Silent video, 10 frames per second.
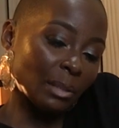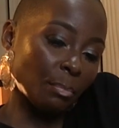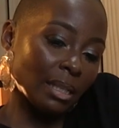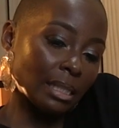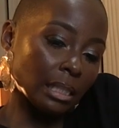
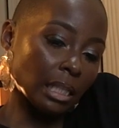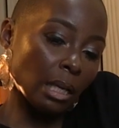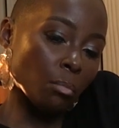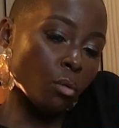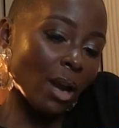spaces
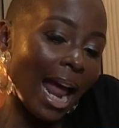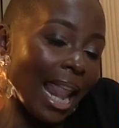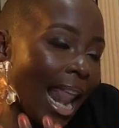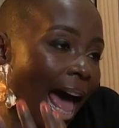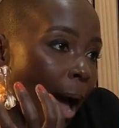ibuya
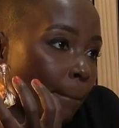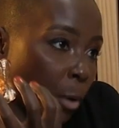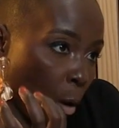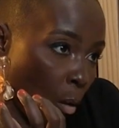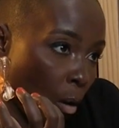
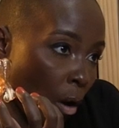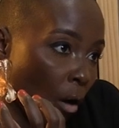lapho,